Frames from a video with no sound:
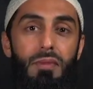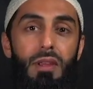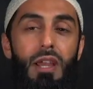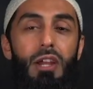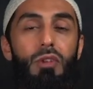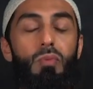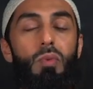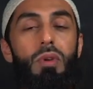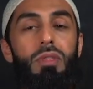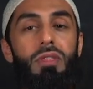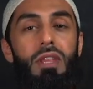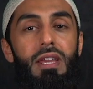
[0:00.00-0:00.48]
And
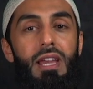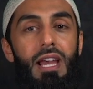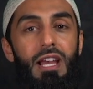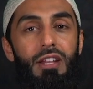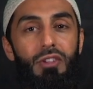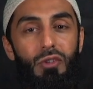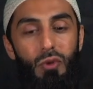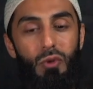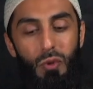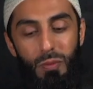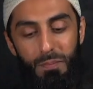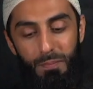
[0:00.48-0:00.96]
when they
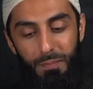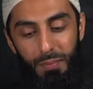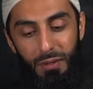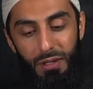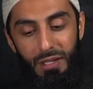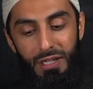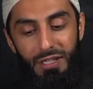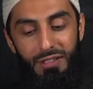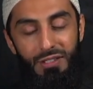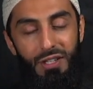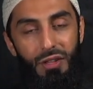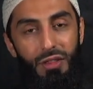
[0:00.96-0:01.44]
had
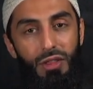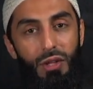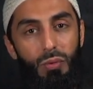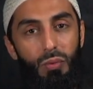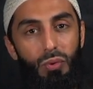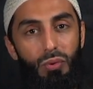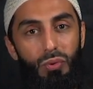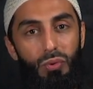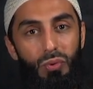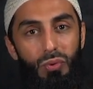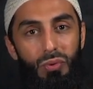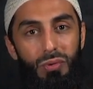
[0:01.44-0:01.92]
completed the
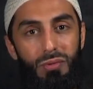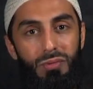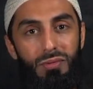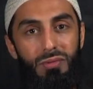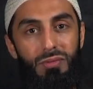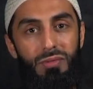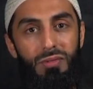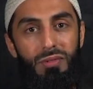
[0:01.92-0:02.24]
wudu